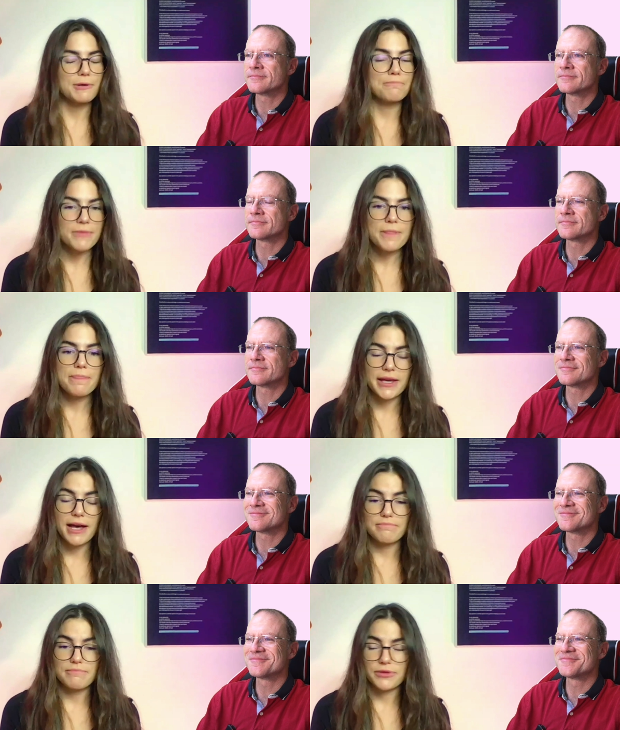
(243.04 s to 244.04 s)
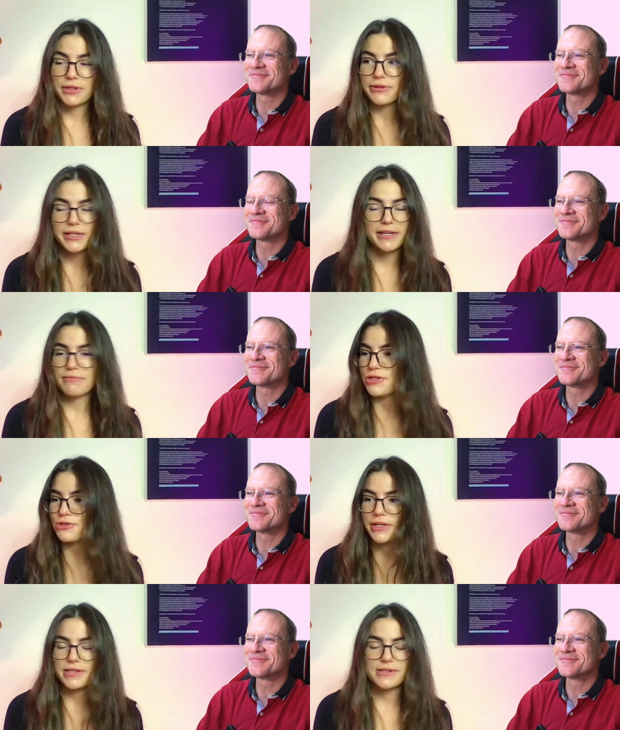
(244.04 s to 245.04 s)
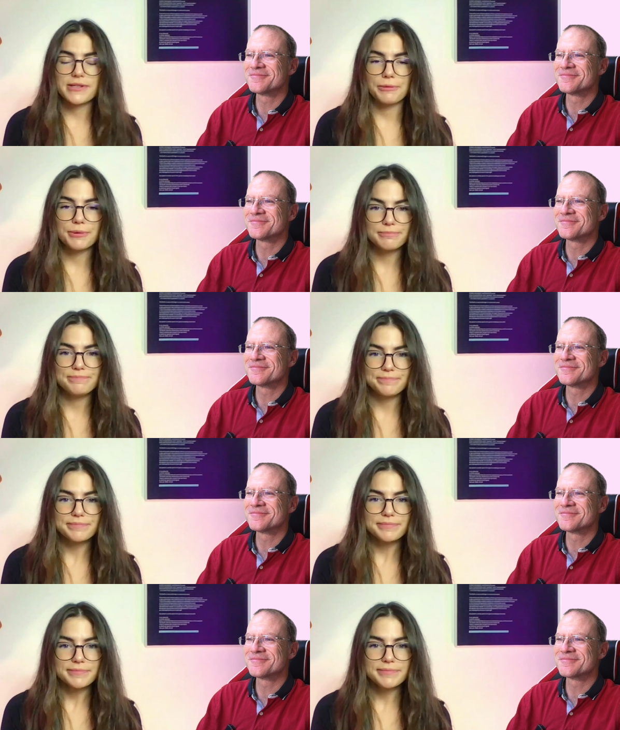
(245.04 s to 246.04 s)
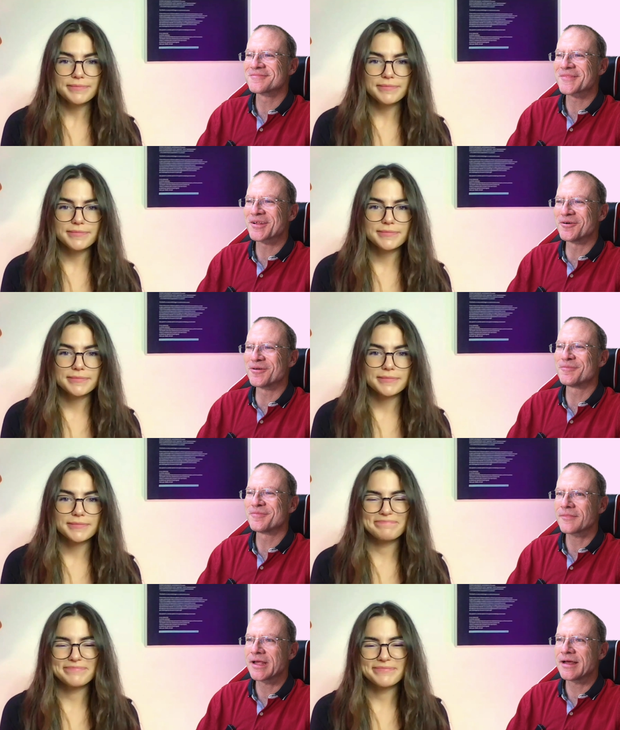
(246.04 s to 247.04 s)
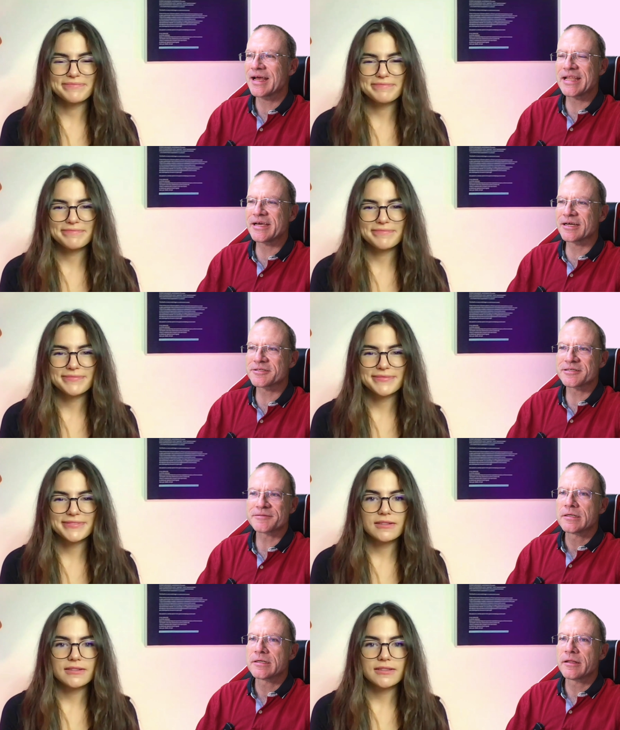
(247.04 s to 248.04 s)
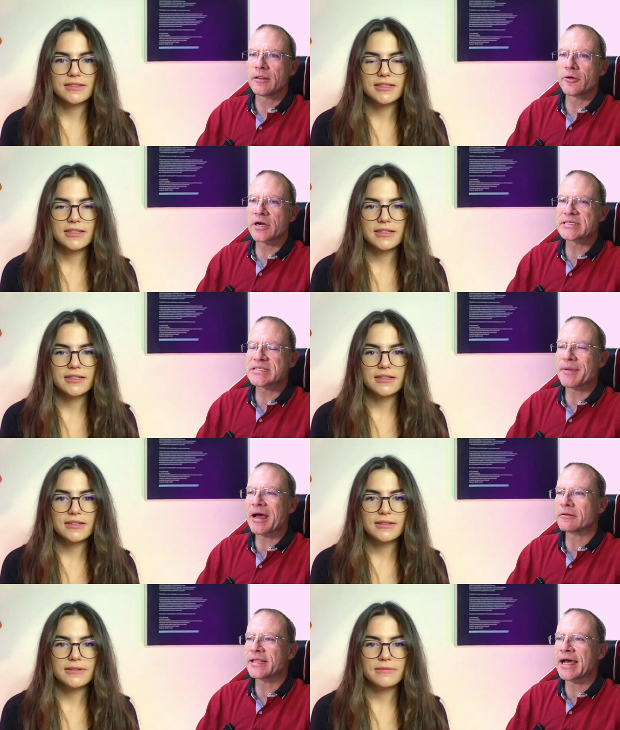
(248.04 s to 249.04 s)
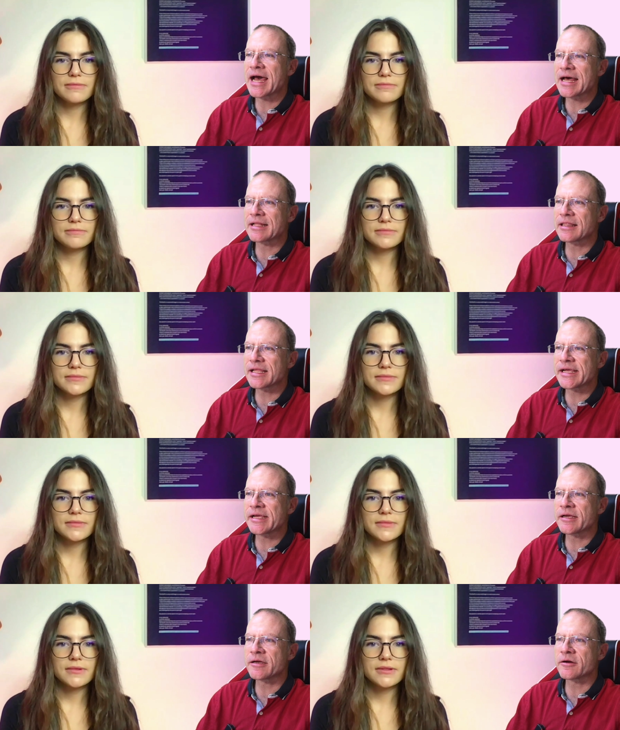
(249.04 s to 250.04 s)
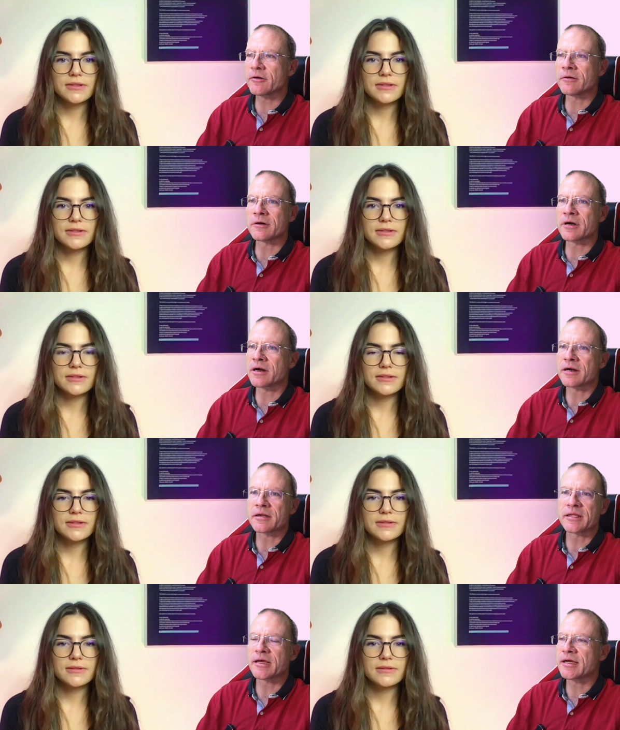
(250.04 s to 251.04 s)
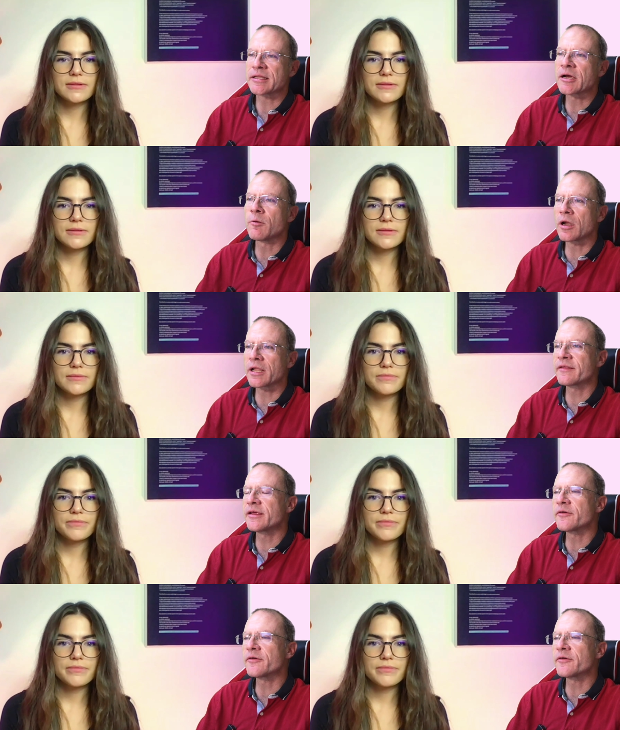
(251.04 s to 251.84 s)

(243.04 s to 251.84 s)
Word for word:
Speaker 1: so yeah, really, really enjoying this scope.
Speaker 2: Cool. Any other learnings about the handling or the, the quality of the